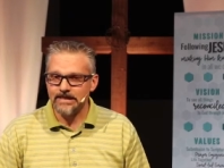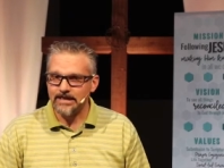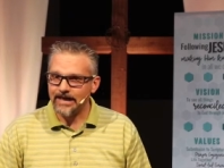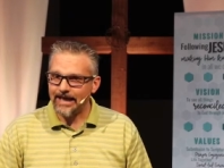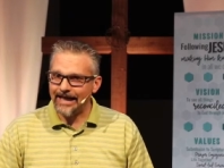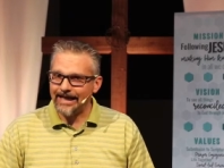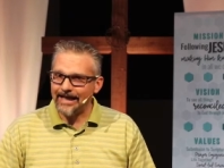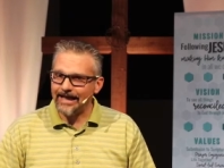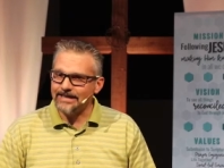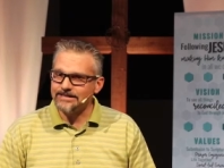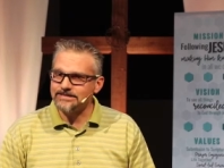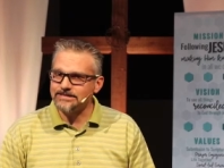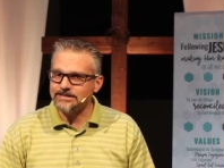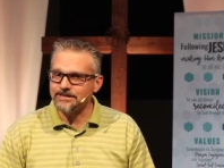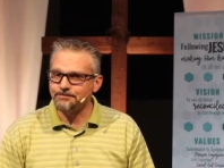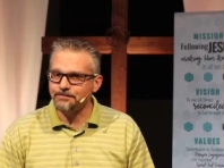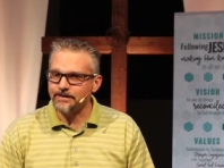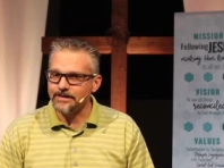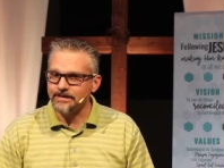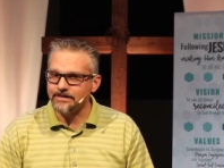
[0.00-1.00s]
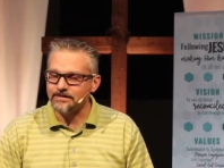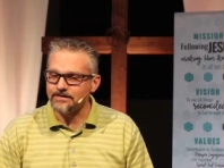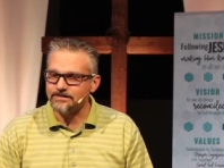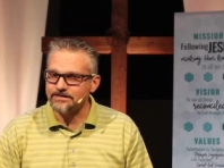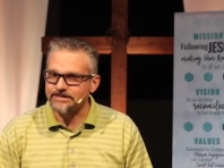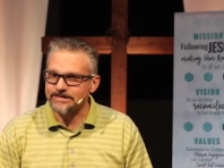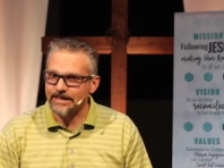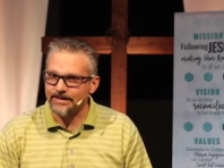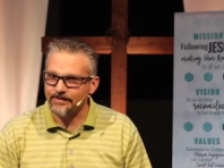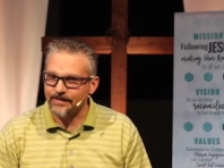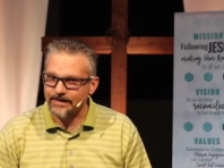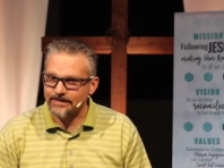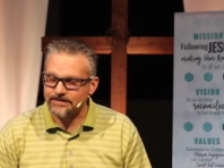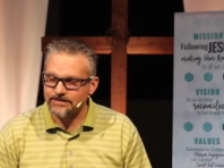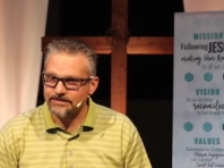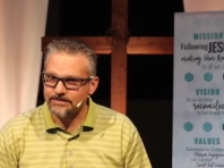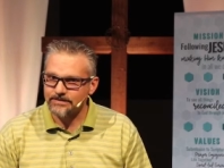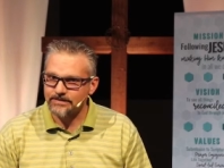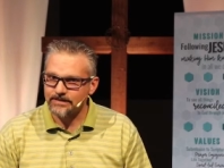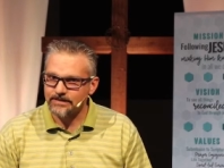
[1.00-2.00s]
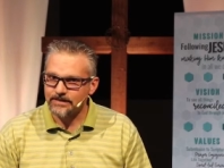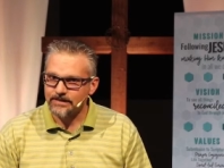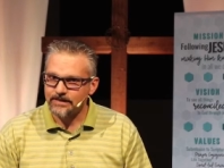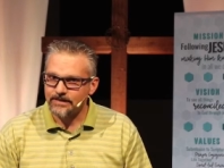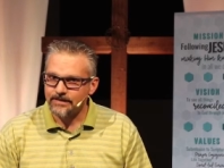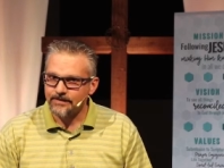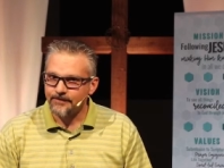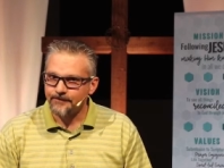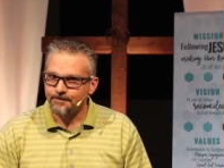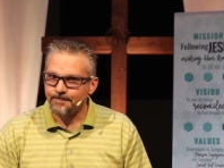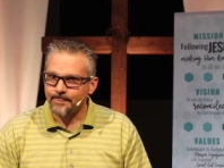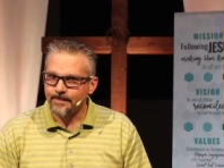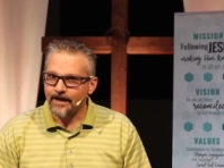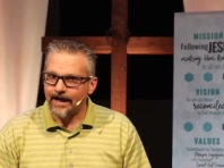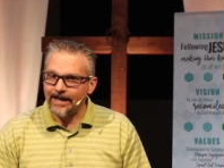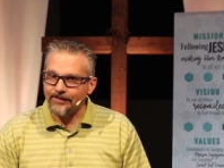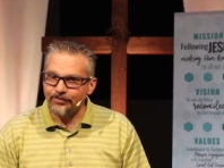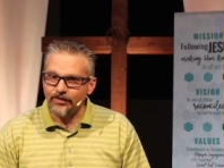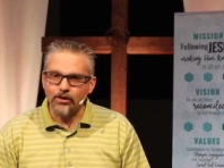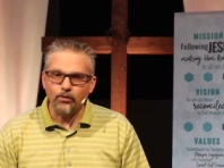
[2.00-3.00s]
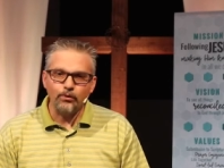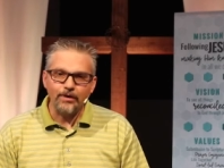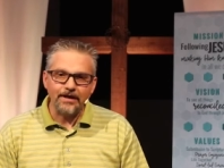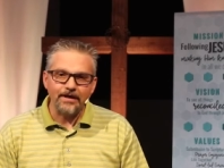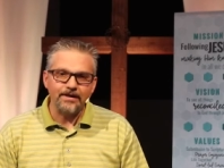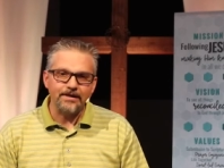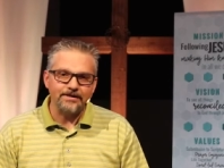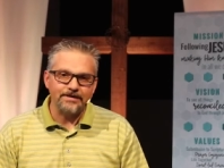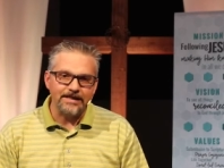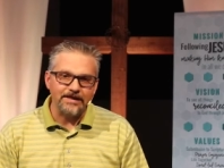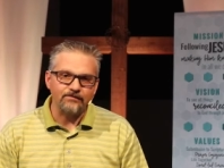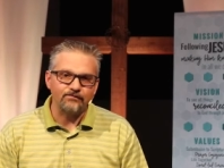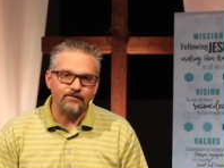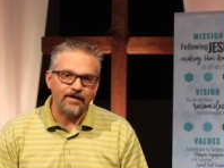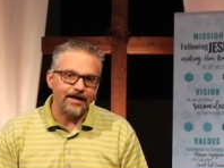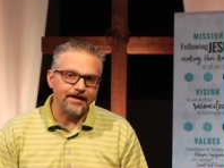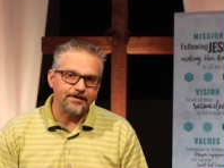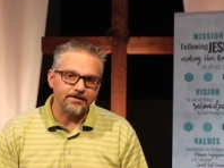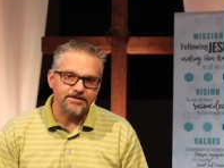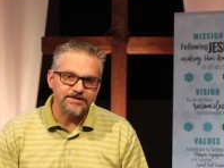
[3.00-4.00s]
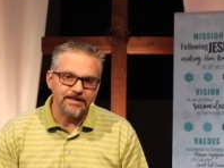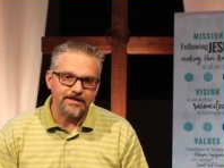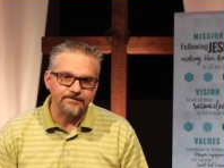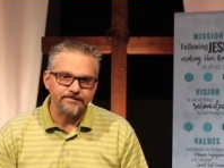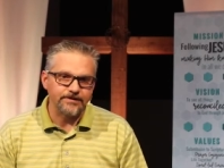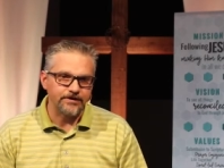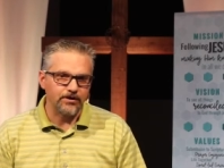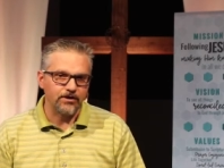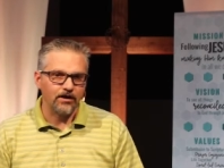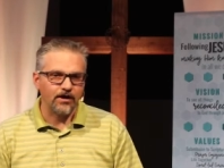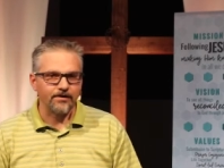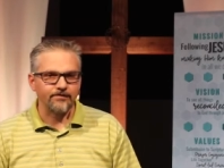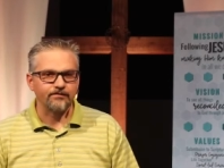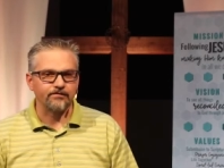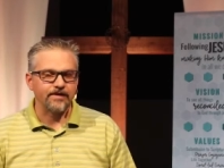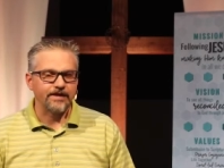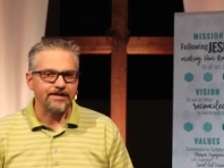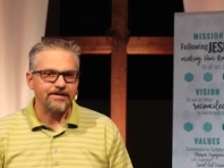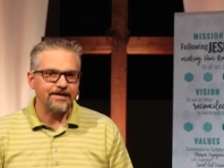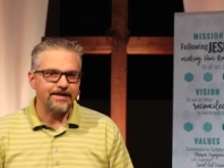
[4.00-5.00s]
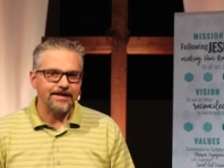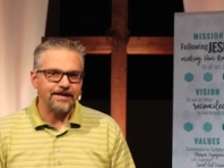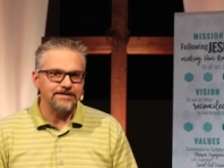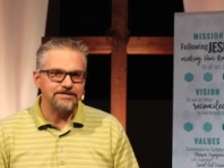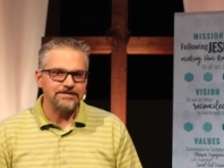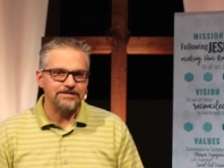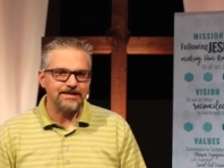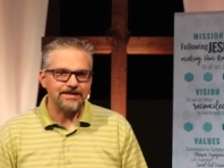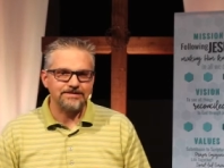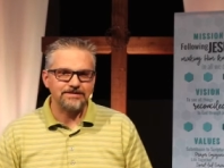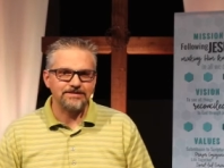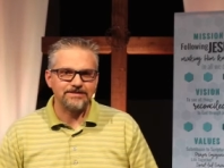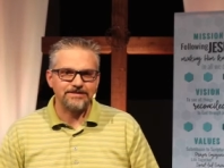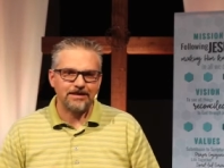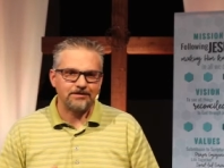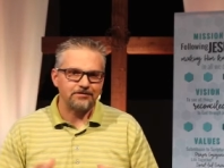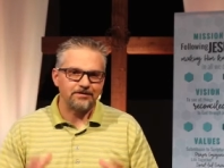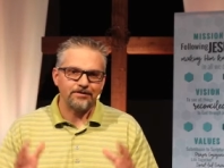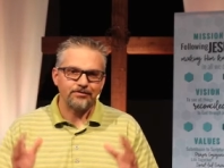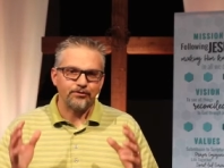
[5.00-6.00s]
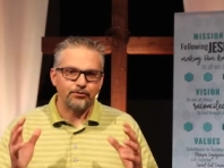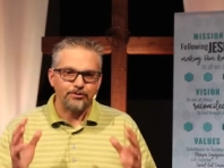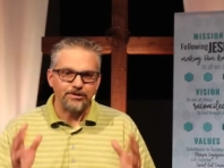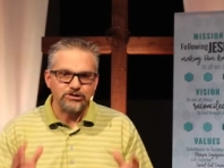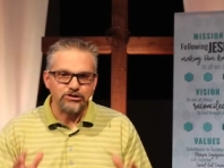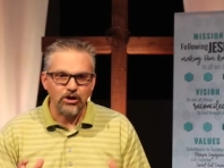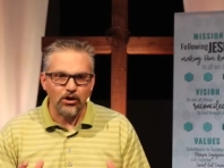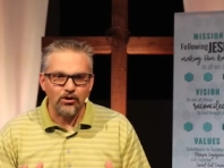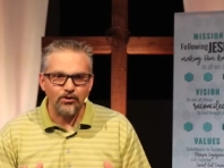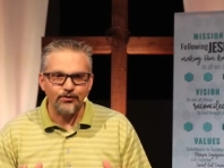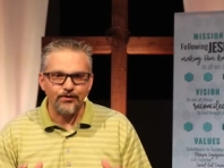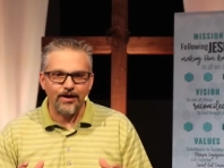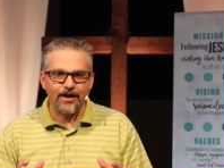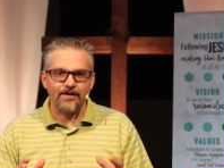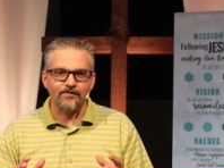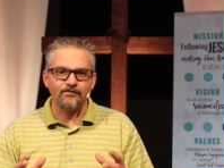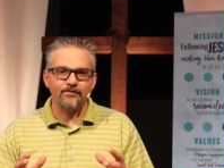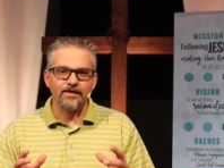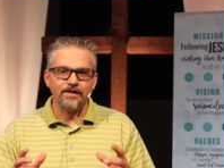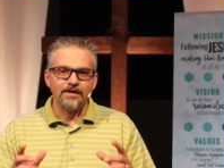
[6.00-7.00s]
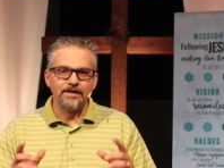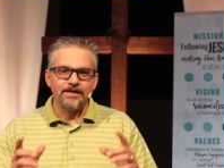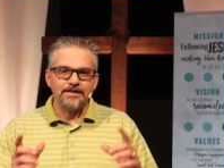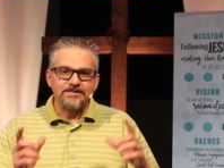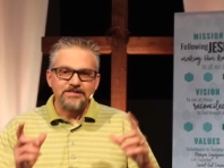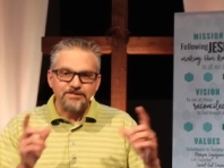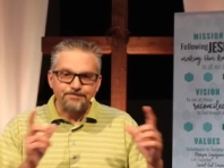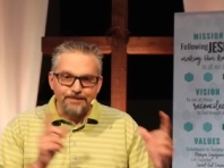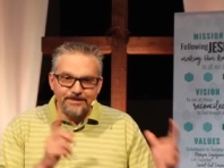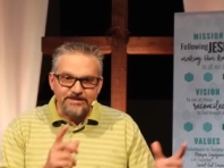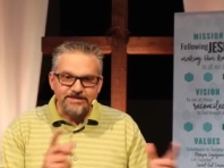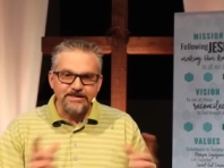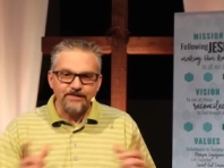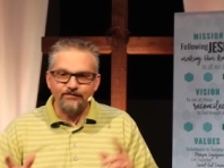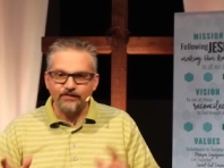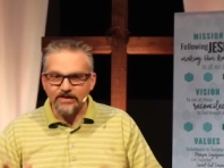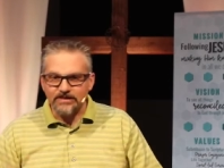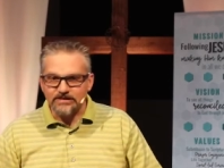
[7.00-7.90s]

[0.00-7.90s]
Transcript: I, would simply say this I think we can indeed find ourselves in conflict that isn't necessarily the result of specific